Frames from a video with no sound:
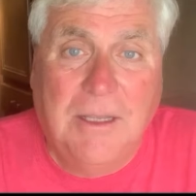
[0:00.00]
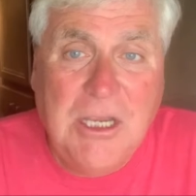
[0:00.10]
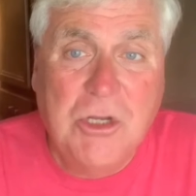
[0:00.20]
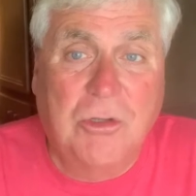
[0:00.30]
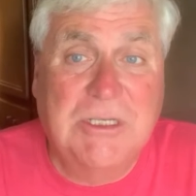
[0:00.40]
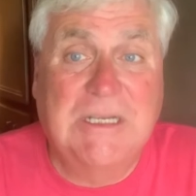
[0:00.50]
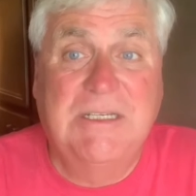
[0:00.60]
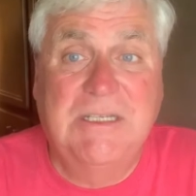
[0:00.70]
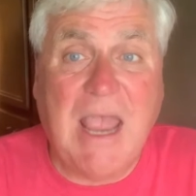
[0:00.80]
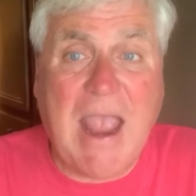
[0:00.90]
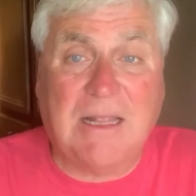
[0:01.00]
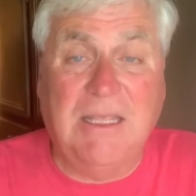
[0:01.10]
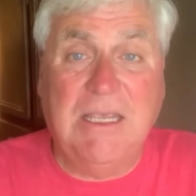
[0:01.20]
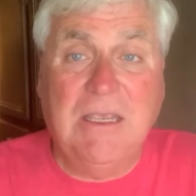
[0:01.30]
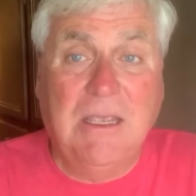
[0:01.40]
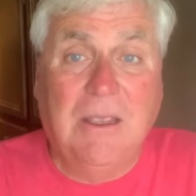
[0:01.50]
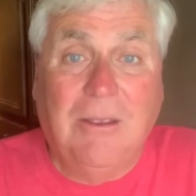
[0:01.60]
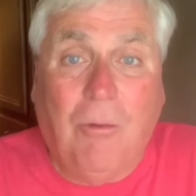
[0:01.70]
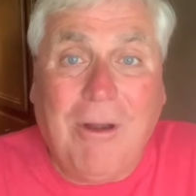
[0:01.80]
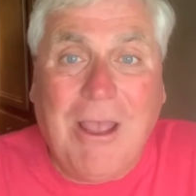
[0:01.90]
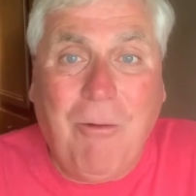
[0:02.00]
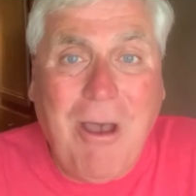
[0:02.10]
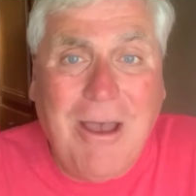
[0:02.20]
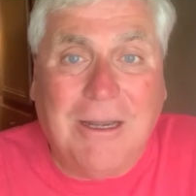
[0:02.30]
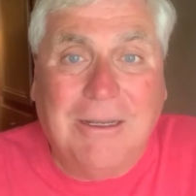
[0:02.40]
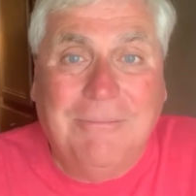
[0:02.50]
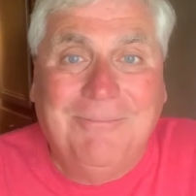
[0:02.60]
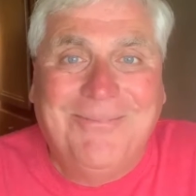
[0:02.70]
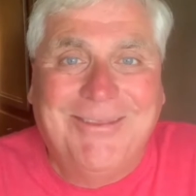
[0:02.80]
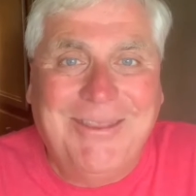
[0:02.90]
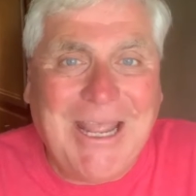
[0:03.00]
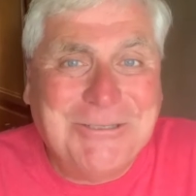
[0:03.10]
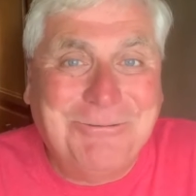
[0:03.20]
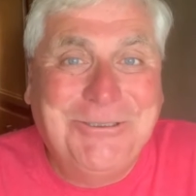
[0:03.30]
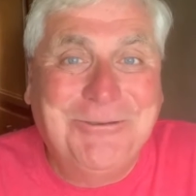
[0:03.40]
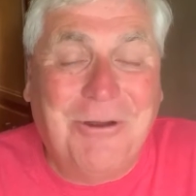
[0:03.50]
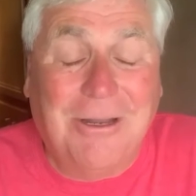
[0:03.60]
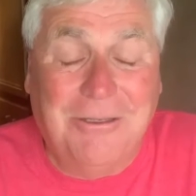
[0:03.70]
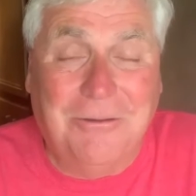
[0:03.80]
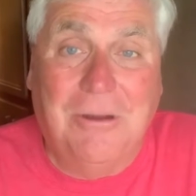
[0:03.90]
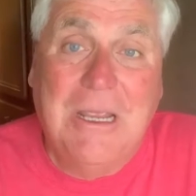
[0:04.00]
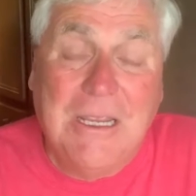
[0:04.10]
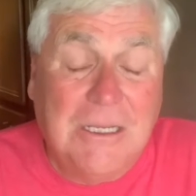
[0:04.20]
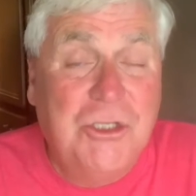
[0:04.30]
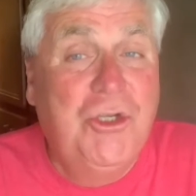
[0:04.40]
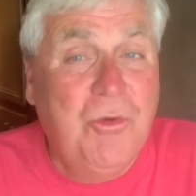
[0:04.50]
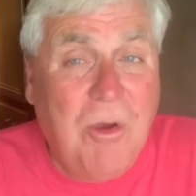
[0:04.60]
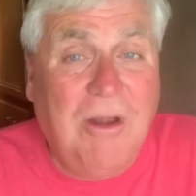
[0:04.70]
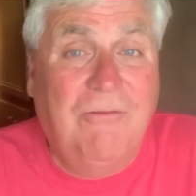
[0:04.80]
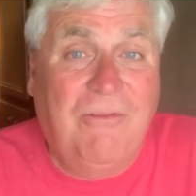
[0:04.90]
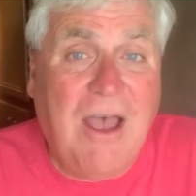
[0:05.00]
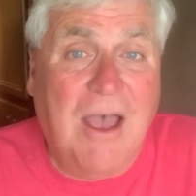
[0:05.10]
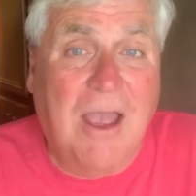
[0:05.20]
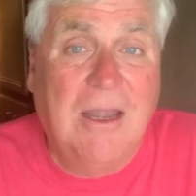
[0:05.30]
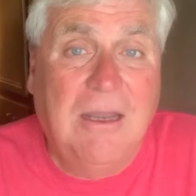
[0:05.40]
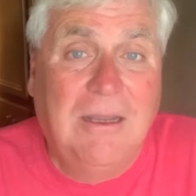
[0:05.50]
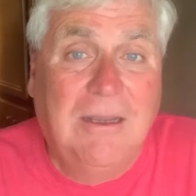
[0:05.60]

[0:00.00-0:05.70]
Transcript: He knows exactly what I want. That's what you want to do. Is you want to find